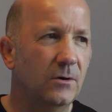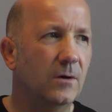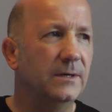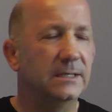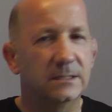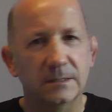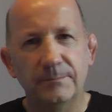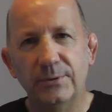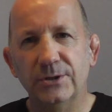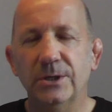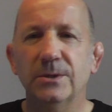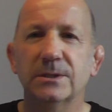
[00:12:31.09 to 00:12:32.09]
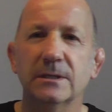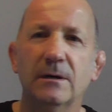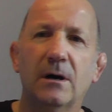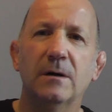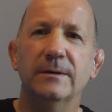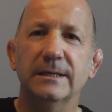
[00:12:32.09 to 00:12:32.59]
oh it's the producer,
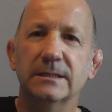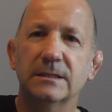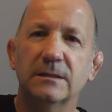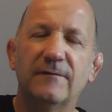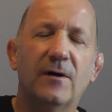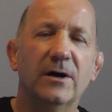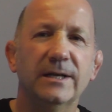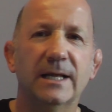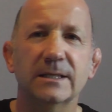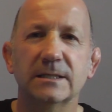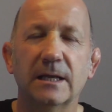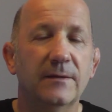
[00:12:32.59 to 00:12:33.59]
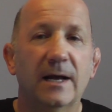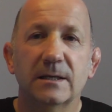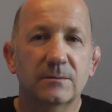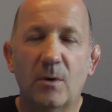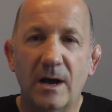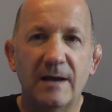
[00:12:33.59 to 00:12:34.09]
oh it's the financer,
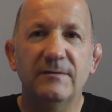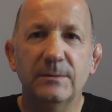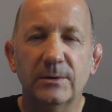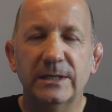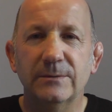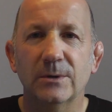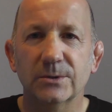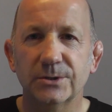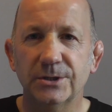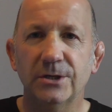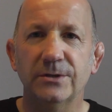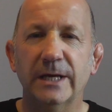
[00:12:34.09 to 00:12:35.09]
that's what everybody wants to do.